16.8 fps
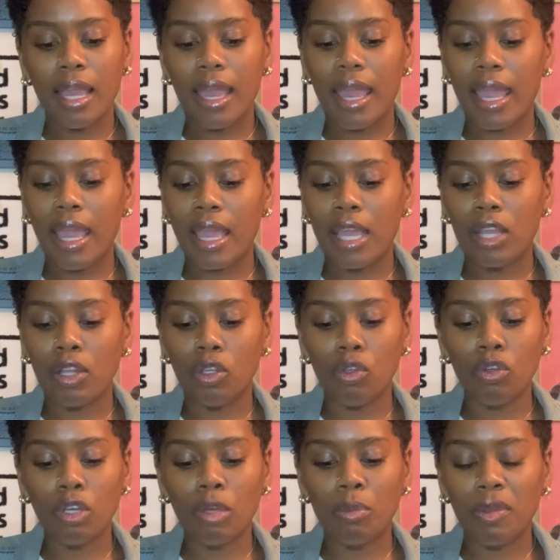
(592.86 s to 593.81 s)
And
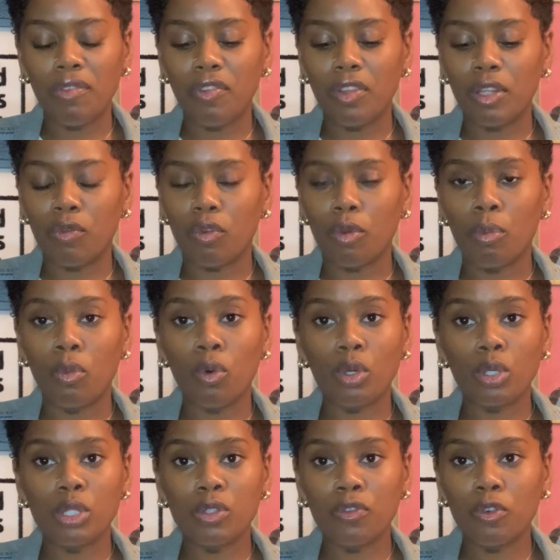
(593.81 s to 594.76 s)
you could be feeling
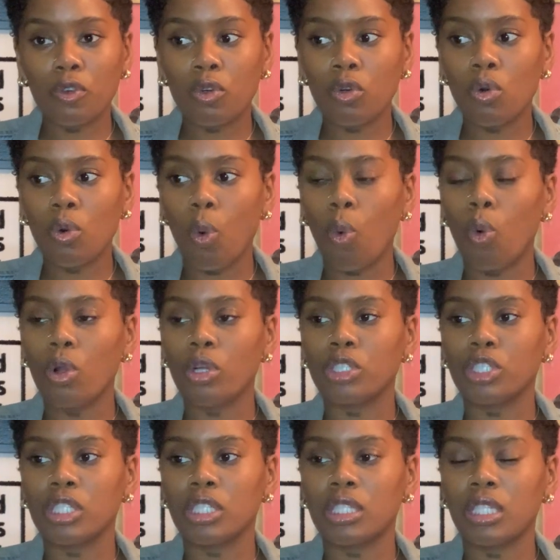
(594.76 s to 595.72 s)
remorseful or
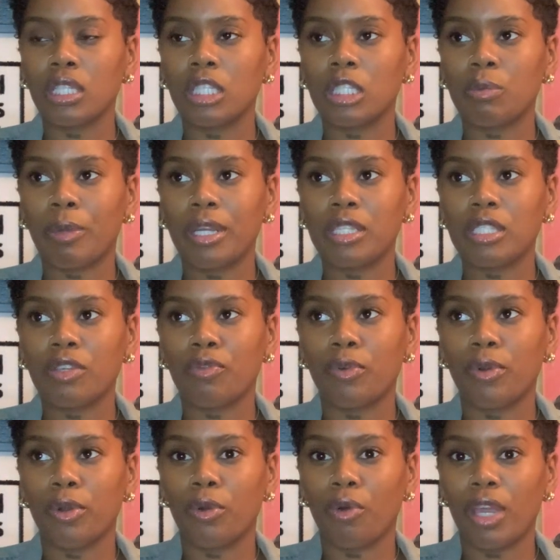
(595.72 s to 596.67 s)
just in this place of
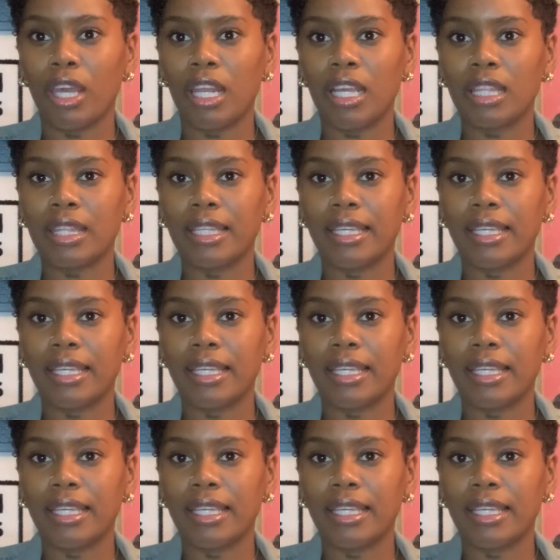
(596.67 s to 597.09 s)
regretting,